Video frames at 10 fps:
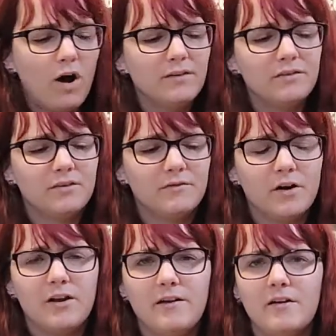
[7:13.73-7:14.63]
is a
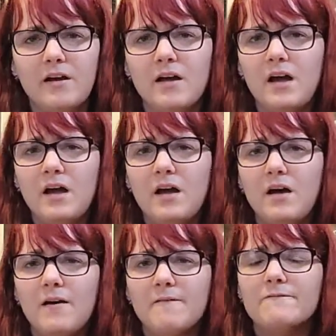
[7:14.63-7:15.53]
very
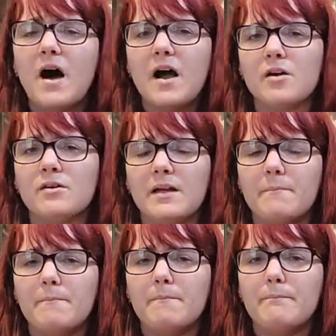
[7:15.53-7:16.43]
fiery,
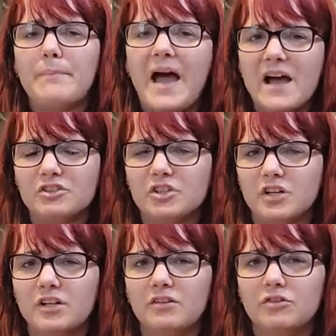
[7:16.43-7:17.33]

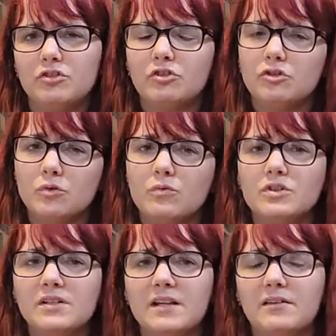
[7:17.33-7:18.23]
passionate suit.
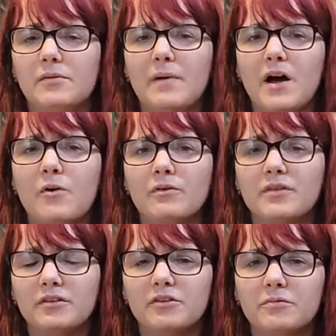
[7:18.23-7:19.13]
It's about the
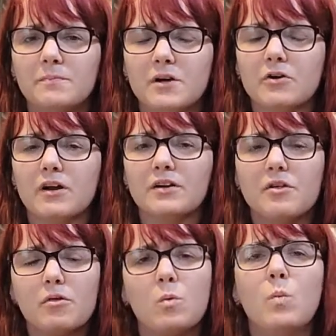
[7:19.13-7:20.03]
spirit,
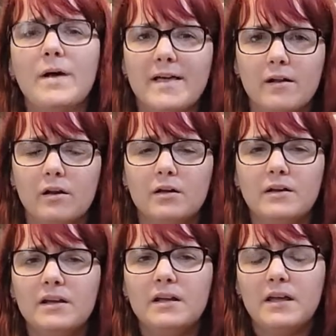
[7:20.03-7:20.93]
the will.
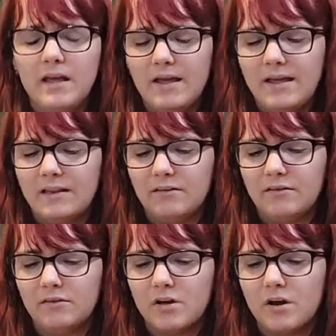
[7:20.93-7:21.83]

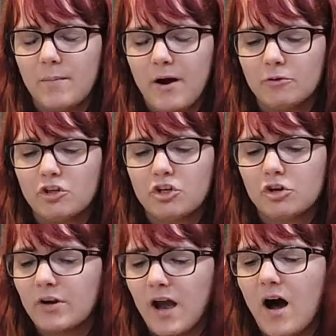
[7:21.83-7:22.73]
It's about
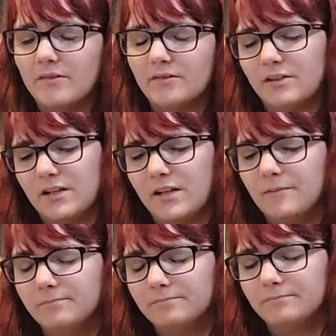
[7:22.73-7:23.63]
curiosity.
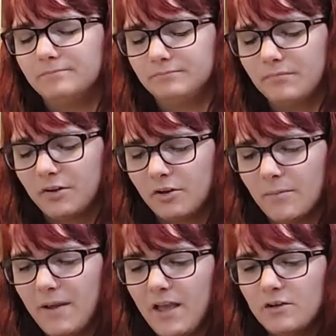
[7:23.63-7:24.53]
So the
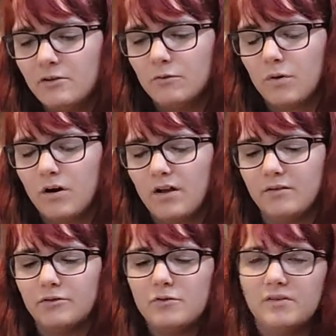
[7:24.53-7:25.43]
Page of
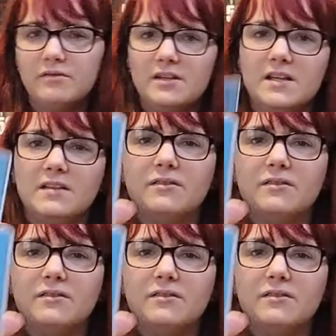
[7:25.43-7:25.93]
Wands, you can see he's